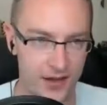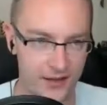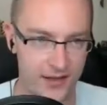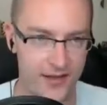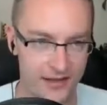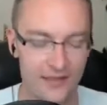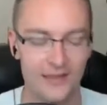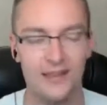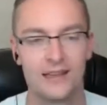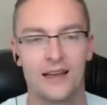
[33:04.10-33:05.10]
I mean?
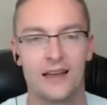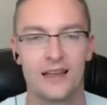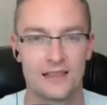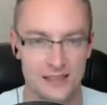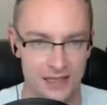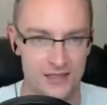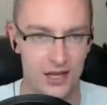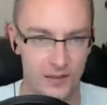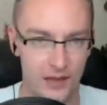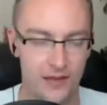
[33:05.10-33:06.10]
Like it's
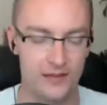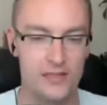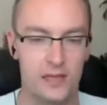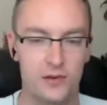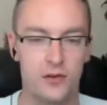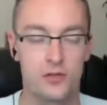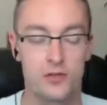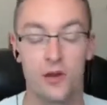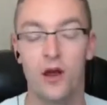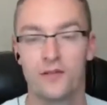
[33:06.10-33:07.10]
all about like the celebrity
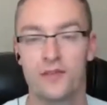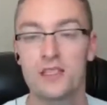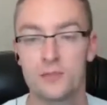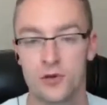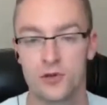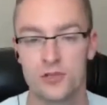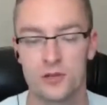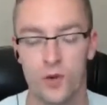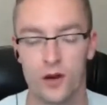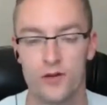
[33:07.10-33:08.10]
endorsement. Oh, if this
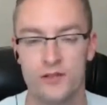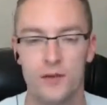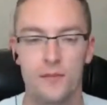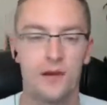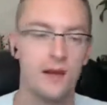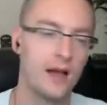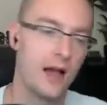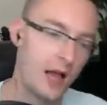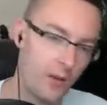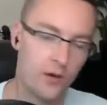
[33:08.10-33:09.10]
person wears them,
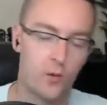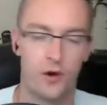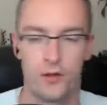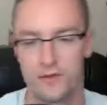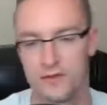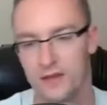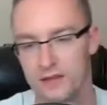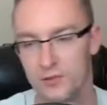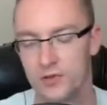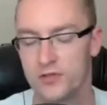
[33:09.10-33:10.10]
I want to wear them. If
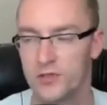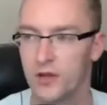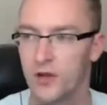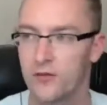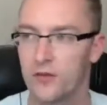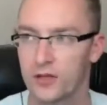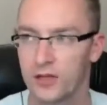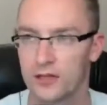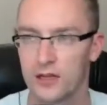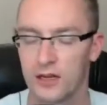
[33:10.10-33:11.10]
this person, if you look
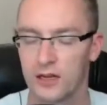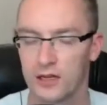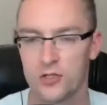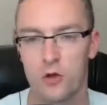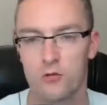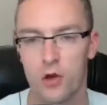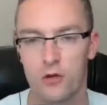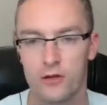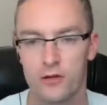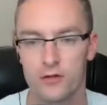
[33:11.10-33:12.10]
at like Joe
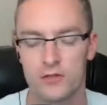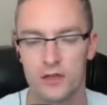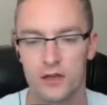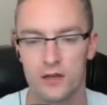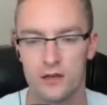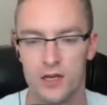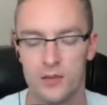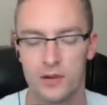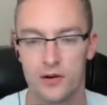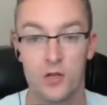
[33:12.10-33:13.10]
Rogan, who's
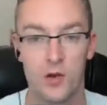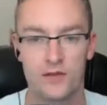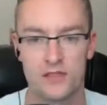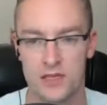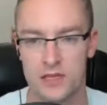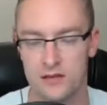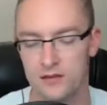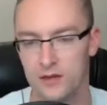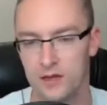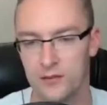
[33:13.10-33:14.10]
part of UFC,
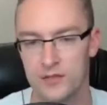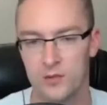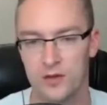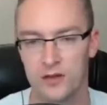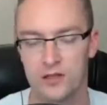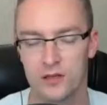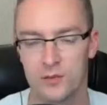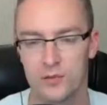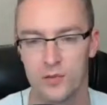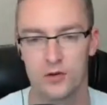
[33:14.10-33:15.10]
he's one of like the
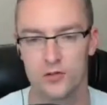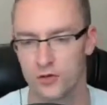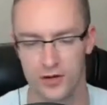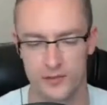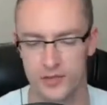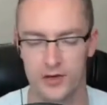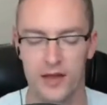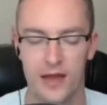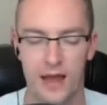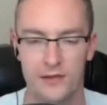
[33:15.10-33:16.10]
promoters, or I'm sorry,
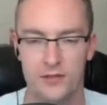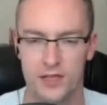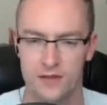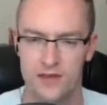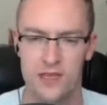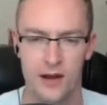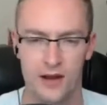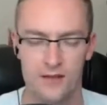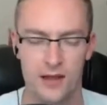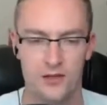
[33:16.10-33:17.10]
announcers. I think he might
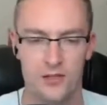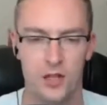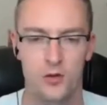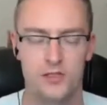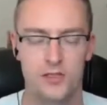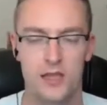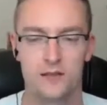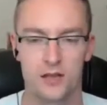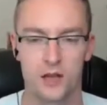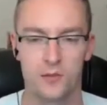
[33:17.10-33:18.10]
even actually own a stake in
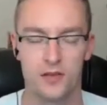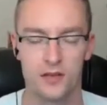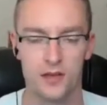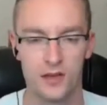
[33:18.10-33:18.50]
the company.